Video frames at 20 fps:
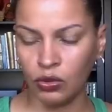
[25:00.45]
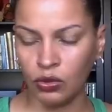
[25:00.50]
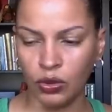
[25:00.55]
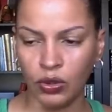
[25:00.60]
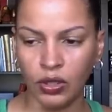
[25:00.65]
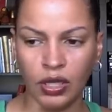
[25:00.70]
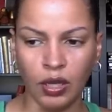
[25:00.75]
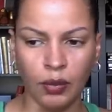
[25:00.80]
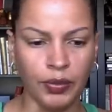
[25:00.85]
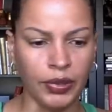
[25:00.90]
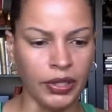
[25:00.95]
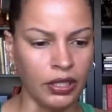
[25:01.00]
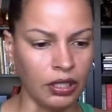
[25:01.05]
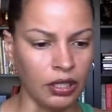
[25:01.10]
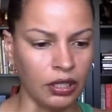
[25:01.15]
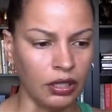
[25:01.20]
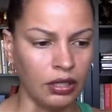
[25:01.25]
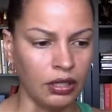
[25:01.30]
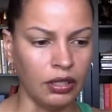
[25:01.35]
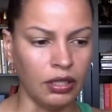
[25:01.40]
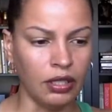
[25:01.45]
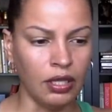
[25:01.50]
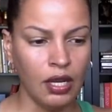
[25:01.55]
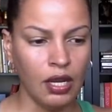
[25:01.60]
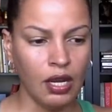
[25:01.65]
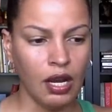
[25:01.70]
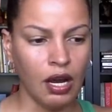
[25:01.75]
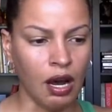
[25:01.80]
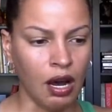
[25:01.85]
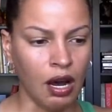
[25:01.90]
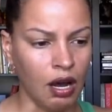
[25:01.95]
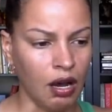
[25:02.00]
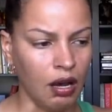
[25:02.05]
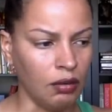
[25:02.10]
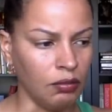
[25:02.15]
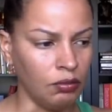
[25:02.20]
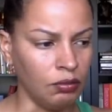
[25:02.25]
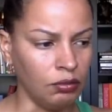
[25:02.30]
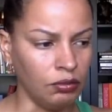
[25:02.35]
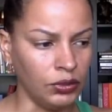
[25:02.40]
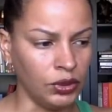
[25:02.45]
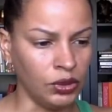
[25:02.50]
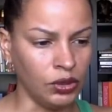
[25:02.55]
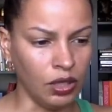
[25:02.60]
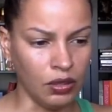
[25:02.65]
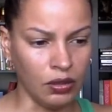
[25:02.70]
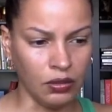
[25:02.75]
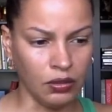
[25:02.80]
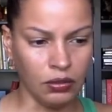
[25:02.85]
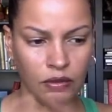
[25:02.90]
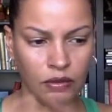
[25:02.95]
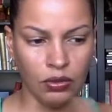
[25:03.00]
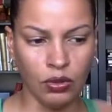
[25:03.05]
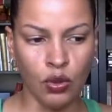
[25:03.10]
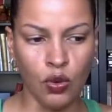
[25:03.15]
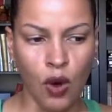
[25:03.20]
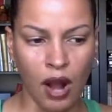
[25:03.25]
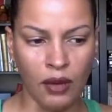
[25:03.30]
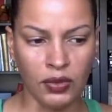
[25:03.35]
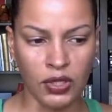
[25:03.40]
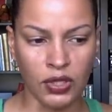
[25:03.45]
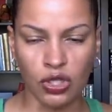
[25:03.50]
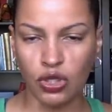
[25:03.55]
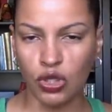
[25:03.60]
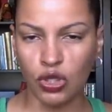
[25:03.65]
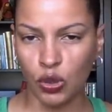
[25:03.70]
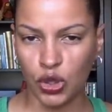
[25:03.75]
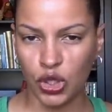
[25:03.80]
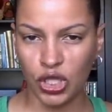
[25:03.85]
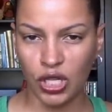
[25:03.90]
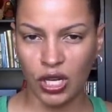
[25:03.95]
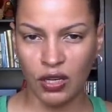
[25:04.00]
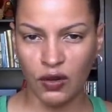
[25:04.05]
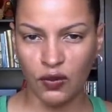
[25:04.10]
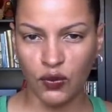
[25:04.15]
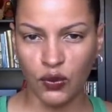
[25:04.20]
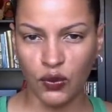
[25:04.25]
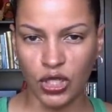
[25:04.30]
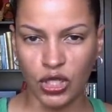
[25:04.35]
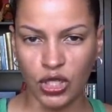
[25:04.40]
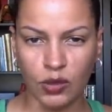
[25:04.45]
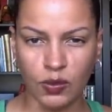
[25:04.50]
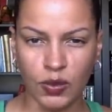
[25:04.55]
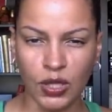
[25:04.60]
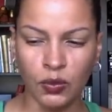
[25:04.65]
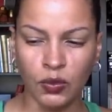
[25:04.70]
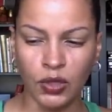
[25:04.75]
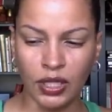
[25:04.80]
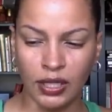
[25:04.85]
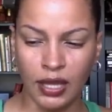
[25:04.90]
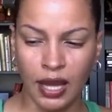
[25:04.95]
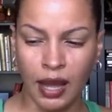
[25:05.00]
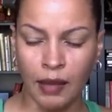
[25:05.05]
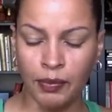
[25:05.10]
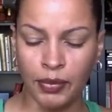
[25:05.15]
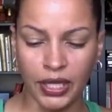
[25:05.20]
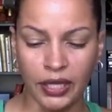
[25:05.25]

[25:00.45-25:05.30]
growing up in the hood, who I was associated, friendships and whatnot.